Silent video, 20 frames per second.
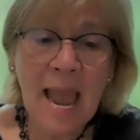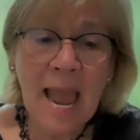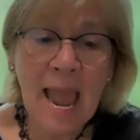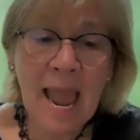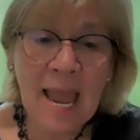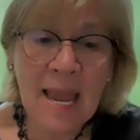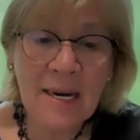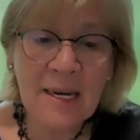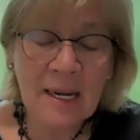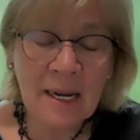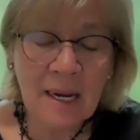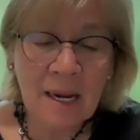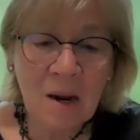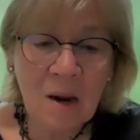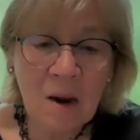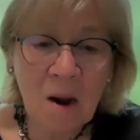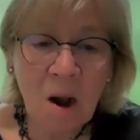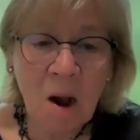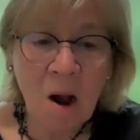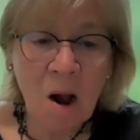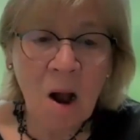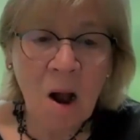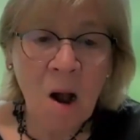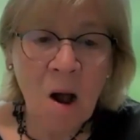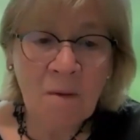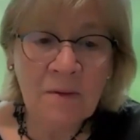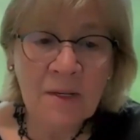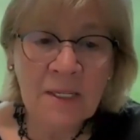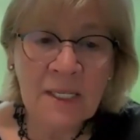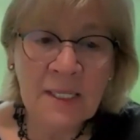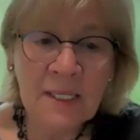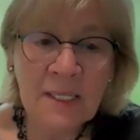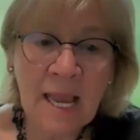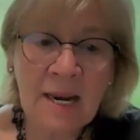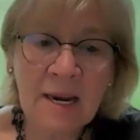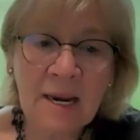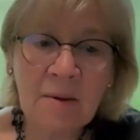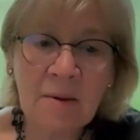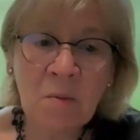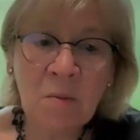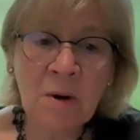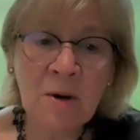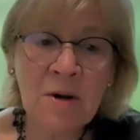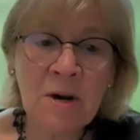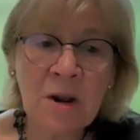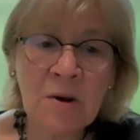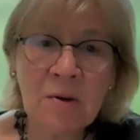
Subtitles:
And all of a sudden, we're